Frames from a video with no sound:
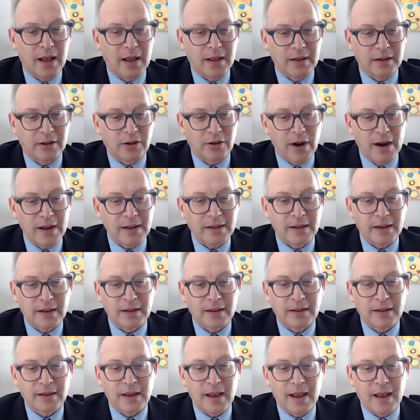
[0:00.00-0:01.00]

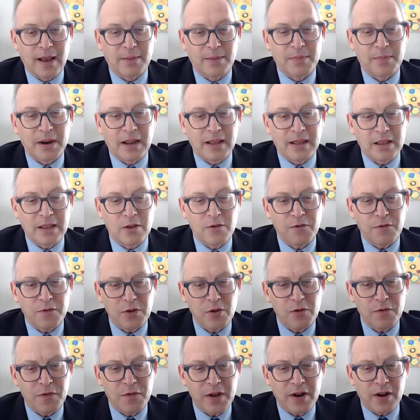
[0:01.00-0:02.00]
crisis, but
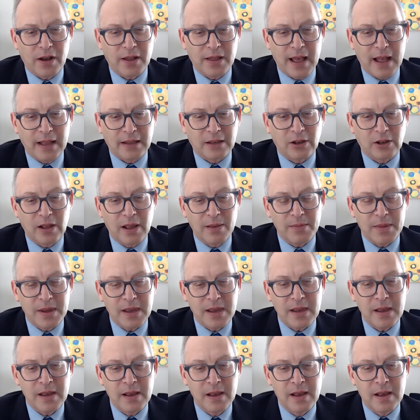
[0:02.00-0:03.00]
you've hit on that. So let
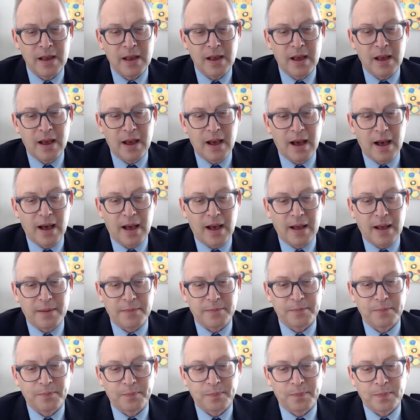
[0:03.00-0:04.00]
me,
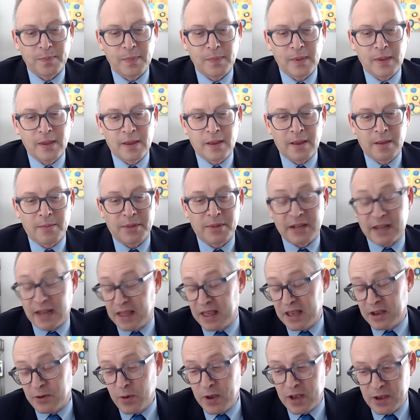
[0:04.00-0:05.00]
because I
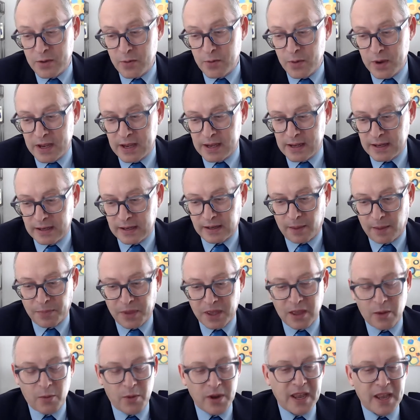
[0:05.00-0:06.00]
think we
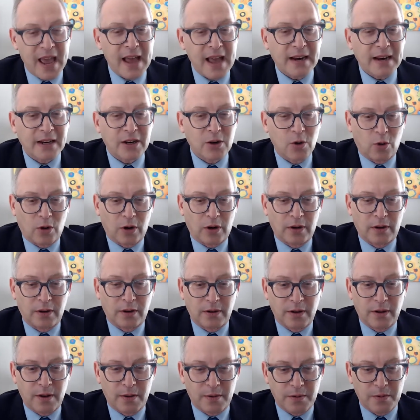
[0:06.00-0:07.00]
something that we can't ignore,
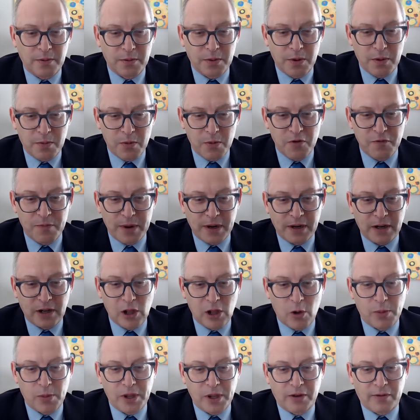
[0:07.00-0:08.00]
the movement
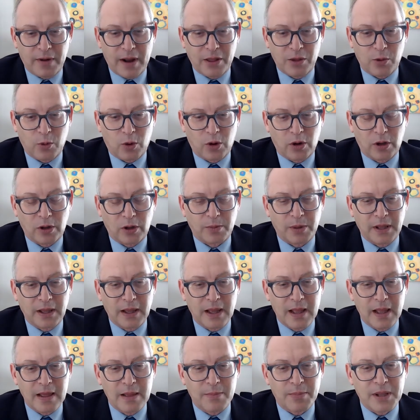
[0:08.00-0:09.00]
globally around the world.
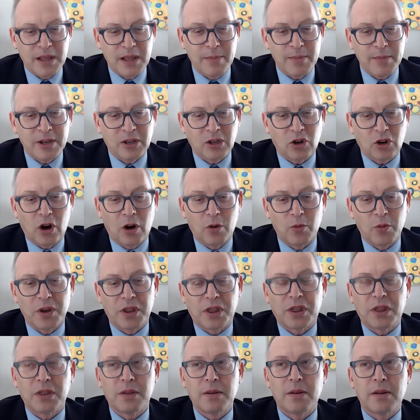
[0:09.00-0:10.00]
But let me start with
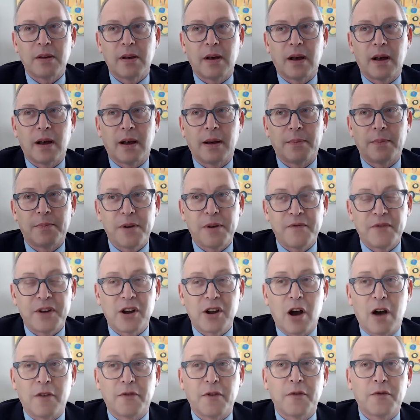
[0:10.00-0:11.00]
pivoting
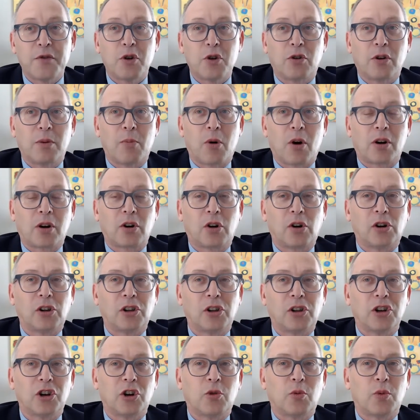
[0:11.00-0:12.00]
off of your remark
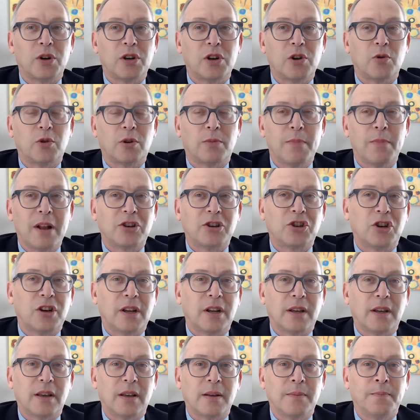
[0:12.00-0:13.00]
earlier when you were
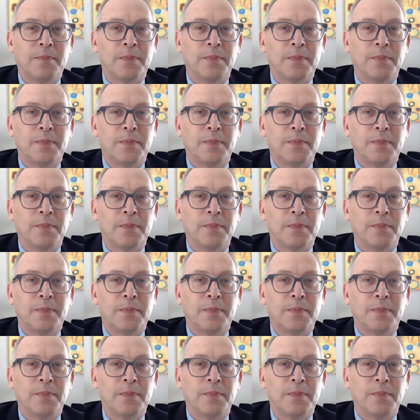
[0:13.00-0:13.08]
mentioning